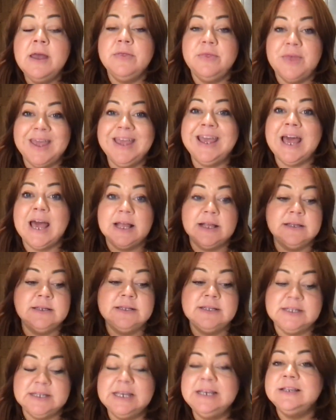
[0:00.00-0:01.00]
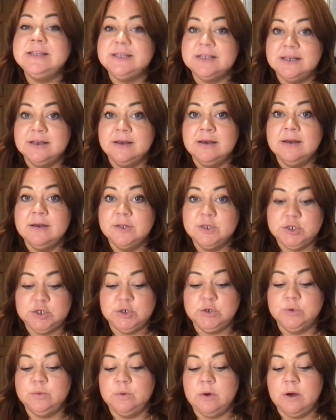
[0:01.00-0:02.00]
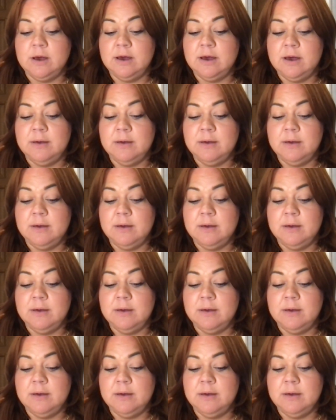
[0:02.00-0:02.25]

they can cease to